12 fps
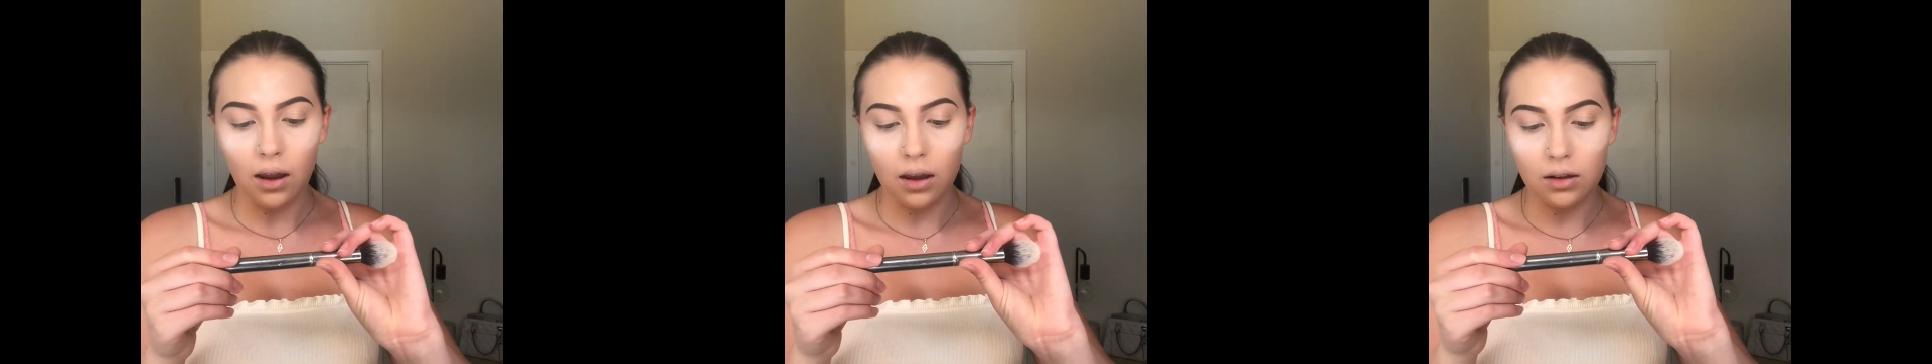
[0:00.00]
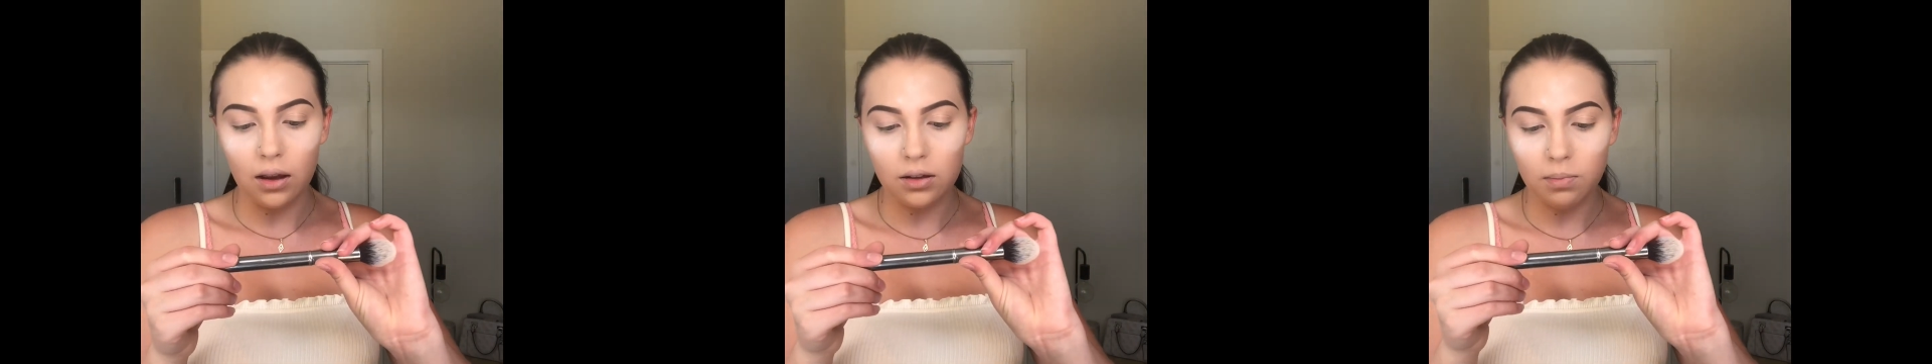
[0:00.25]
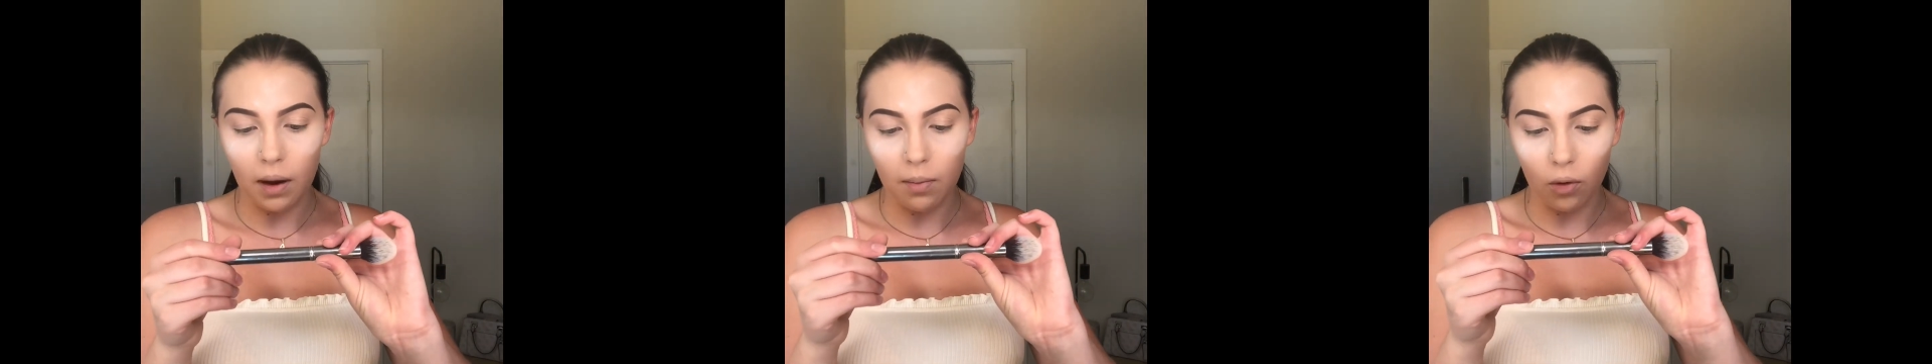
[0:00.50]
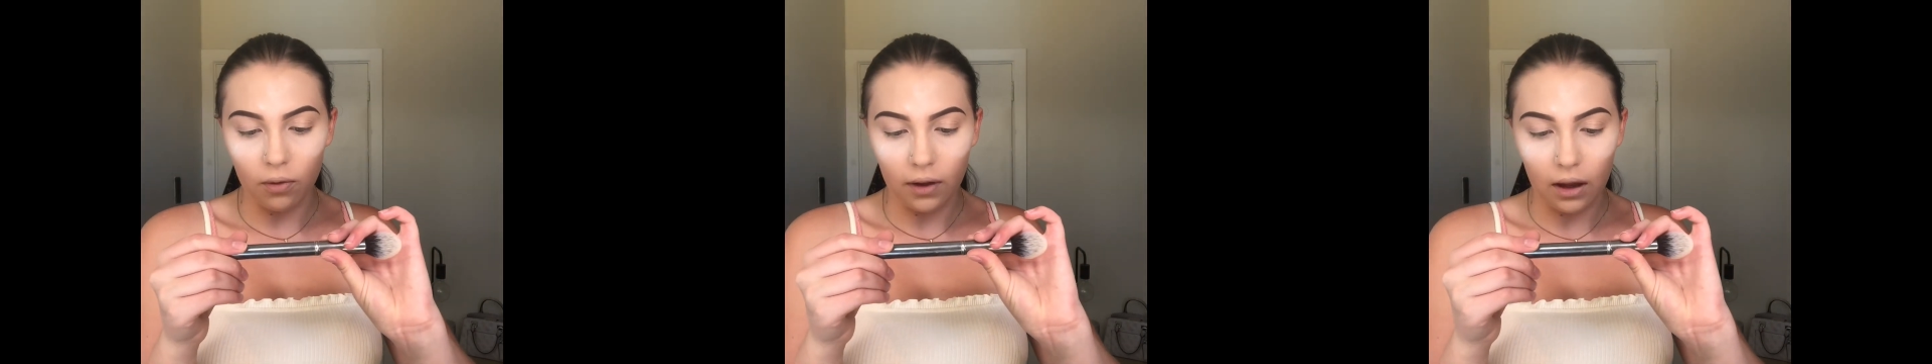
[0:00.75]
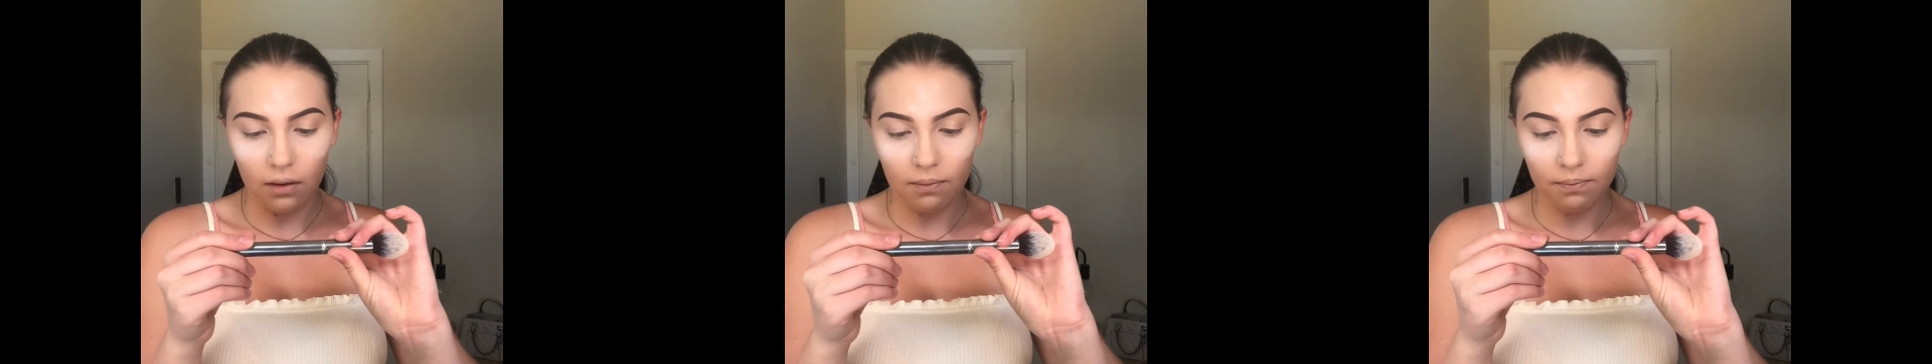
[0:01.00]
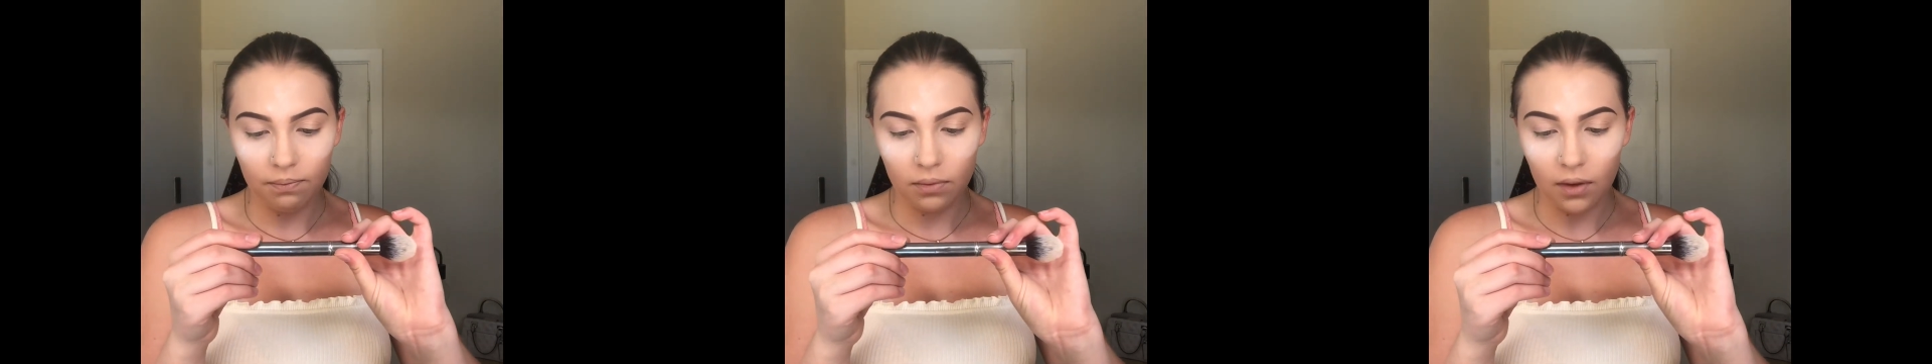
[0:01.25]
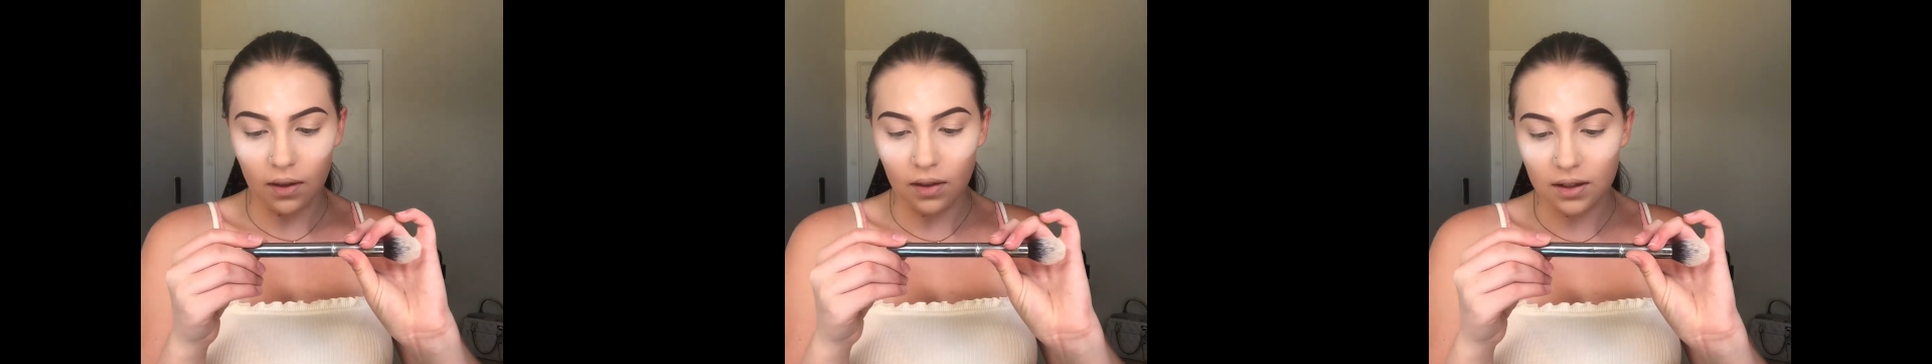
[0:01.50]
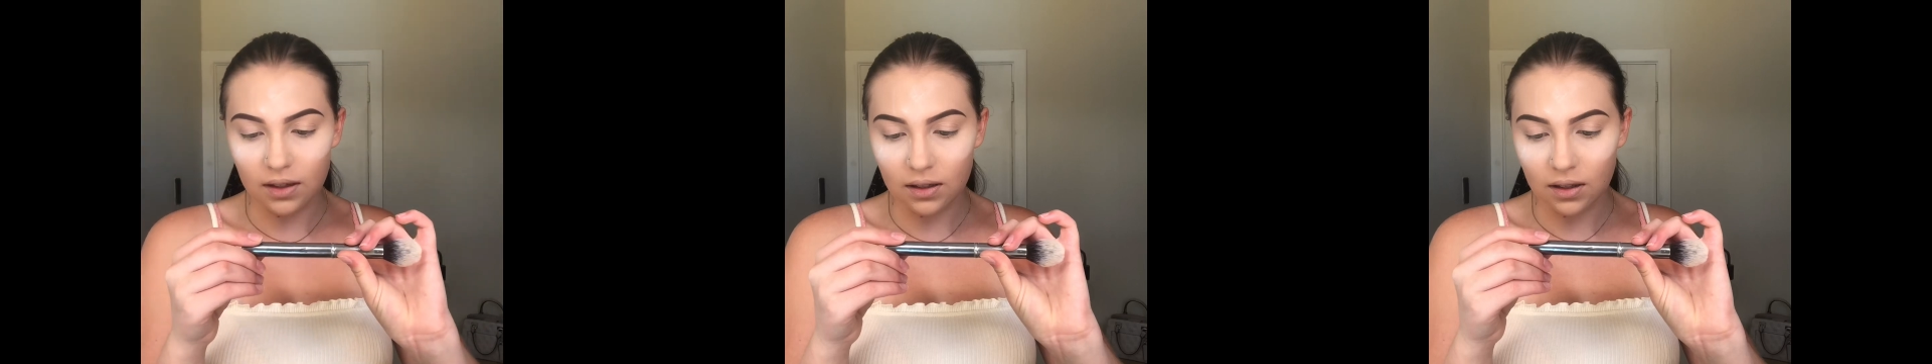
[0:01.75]
it is by Morphe, and
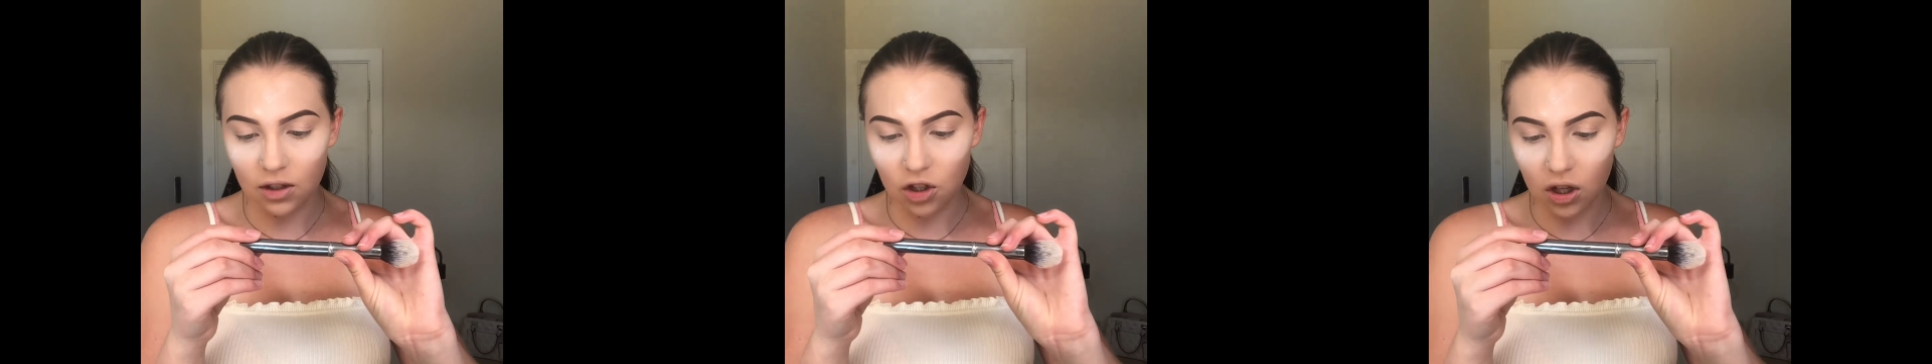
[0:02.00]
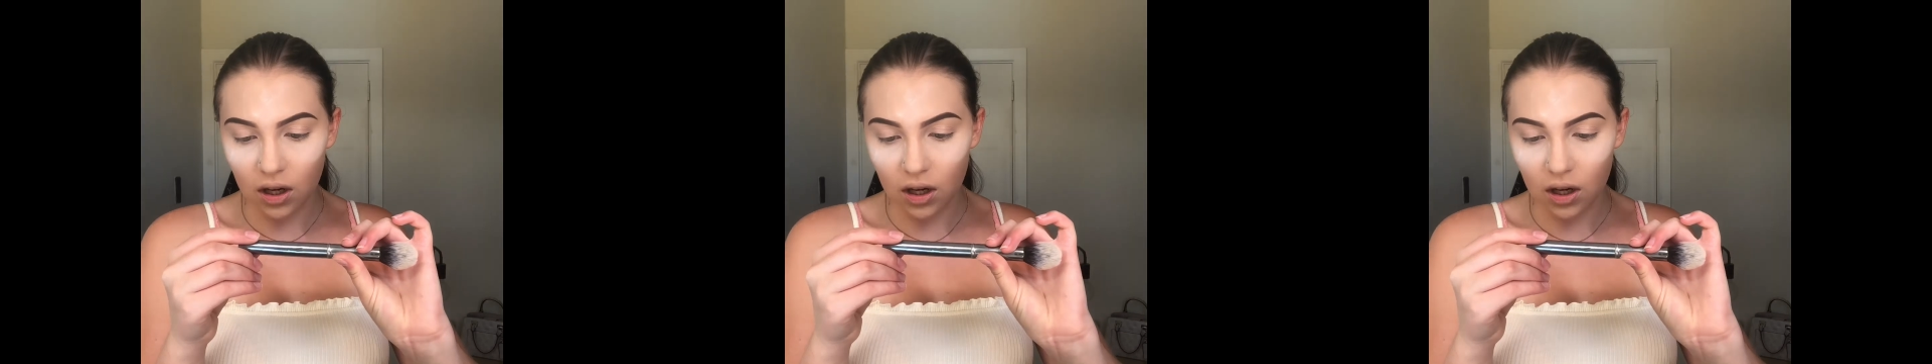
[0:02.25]
this is a